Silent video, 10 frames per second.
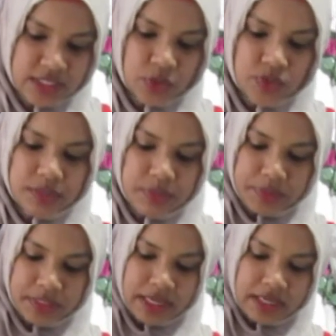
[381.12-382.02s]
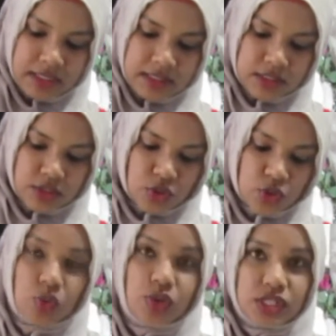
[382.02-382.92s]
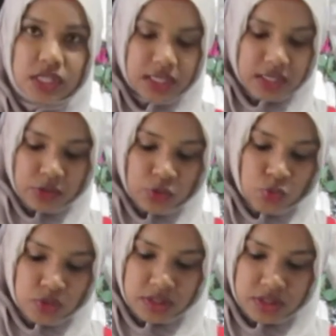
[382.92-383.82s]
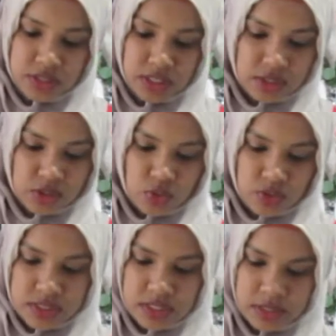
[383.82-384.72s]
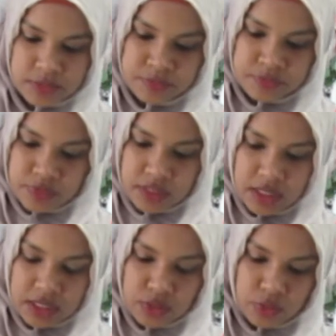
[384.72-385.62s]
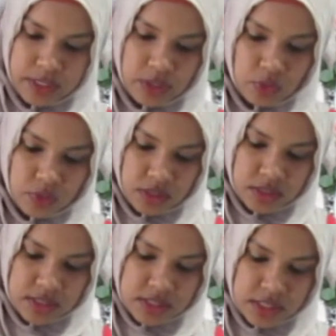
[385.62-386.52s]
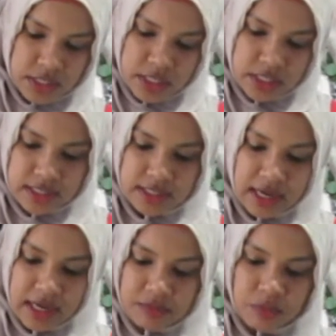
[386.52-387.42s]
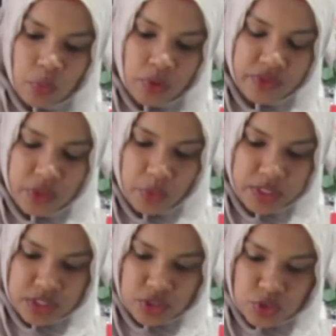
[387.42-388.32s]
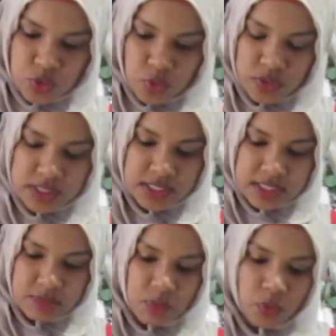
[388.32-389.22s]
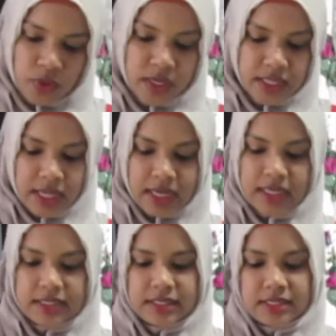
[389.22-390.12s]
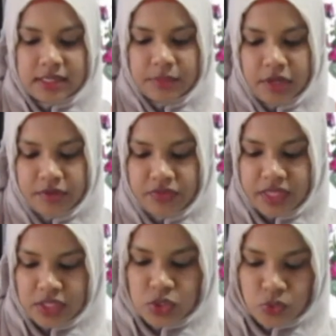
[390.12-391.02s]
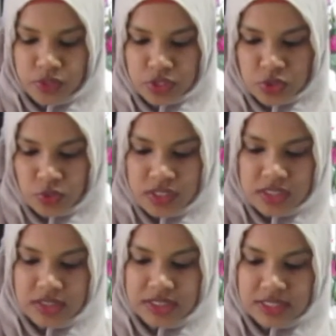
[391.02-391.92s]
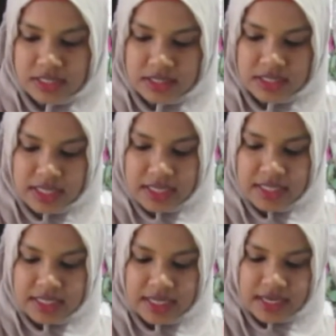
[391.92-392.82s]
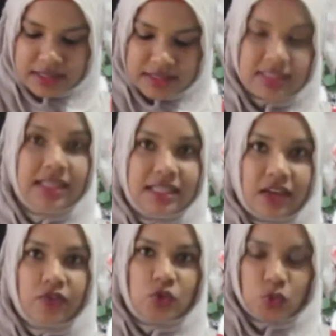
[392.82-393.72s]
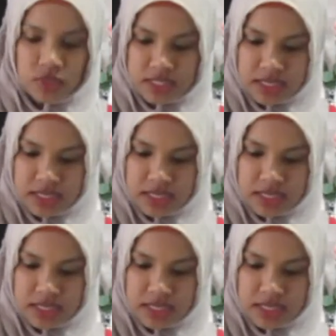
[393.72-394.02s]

you know, some people like a little saucy noodles or saucy lomein noodles, you can add more of the oyster sauce, sesame oil, and some of the soy sauce until you get enough sauce